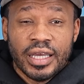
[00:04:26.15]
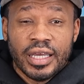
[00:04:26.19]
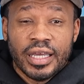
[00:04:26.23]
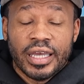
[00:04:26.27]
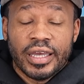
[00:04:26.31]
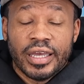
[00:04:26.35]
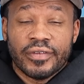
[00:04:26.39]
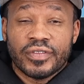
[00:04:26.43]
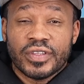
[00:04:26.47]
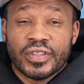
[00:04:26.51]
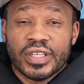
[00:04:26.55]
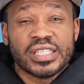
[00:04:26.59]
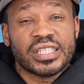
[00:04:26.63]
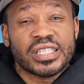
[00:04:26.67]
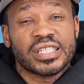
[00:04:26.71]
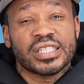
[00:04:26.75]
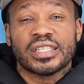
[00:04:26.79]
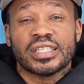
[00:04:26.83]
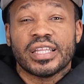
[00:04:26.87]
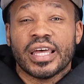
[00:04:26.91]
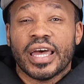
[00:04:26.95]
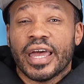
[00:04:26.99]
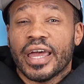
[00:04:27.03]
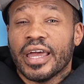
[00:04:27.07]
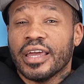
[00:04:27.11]
if this is
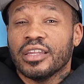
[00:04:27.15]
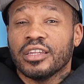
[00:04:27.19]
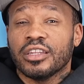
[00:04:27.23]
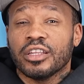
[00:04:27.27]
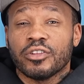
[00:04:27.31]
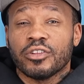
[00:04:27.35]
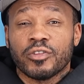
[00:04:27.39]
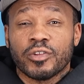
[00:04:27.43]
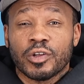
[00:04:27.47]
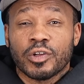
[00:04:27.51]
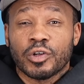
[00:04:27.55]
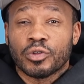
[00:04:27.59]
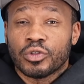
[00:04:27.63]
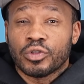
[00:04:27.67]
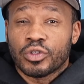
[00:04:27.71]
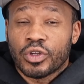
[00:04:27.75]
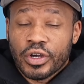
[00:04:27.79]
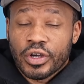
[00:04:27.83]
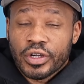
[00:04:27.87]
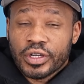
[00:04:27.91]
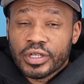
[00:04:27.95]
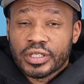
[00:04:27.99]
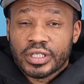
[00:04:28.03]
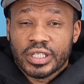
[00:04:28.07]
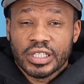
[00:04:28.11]
the end of Lil
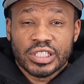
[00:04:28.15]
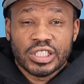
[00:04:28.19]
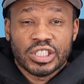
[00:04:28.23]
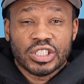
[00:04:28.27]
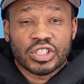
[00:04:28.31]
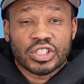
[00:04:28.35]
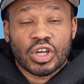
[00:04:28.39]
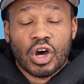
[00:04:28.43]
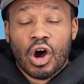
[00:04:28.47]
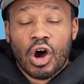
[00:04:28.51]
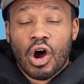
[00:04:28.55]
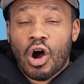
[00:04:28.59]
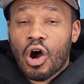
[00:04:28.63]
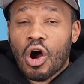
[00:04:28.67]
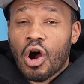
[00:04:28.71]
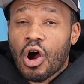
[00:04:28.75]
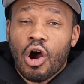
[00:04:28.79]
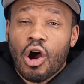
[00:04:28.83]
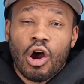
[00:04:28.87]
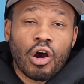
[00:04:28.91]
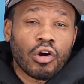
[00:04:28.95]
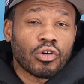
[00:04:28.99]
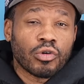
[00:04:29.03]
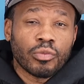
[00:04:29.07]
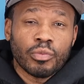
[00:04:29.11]
Durk, this is a
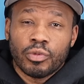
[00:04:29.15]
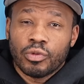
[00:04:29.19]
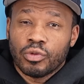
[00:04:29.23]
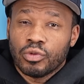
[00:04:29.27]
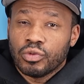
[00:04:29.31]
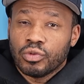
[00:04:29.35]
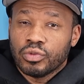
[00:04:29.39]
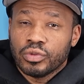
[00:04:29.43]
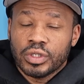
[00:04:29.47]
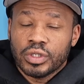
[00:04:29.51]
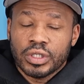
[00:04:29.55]
horrible,